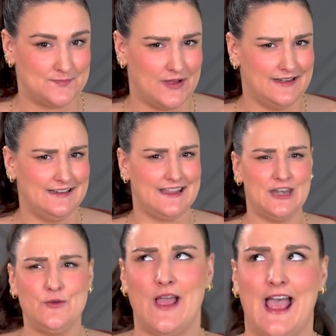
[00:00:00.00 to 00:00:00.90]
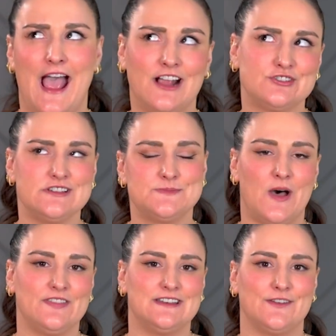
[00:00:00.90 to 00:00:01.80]
but can you actually
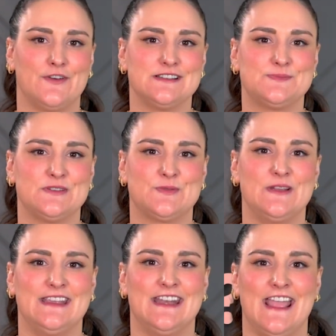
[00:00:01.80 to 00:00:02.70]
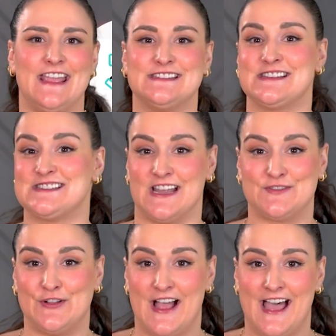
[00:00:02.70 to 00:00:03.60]
spot the difference between a
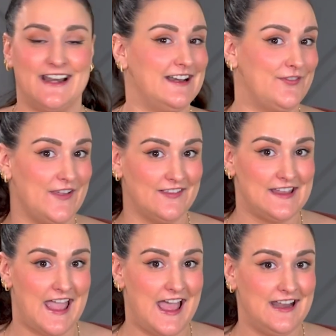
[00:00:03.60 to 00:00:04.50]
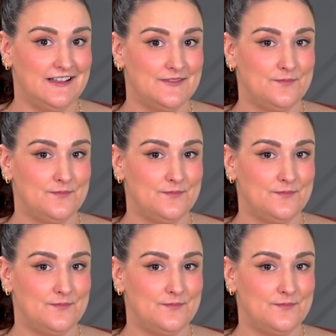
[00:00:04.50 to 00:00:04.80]
successful ad and a failing ad?